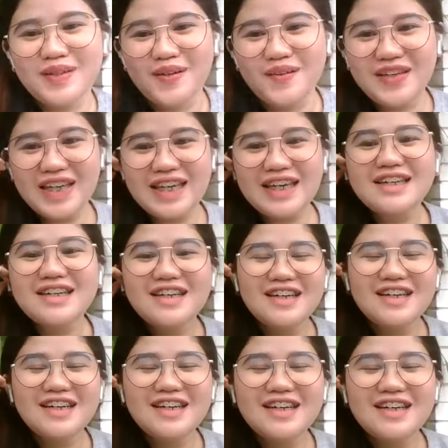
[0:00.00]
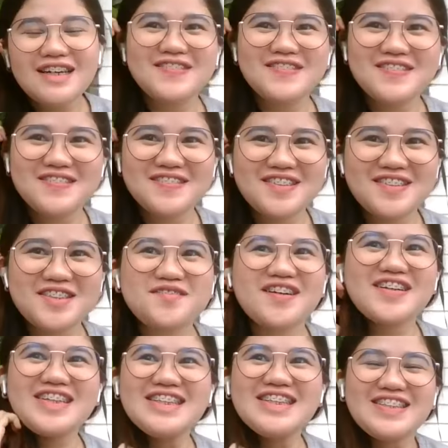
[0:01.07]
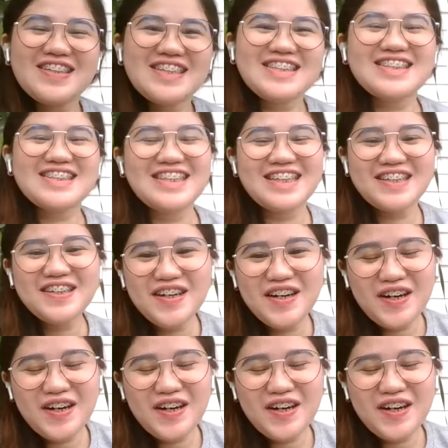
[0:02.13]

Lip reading: I see. Uh, that's very interesting.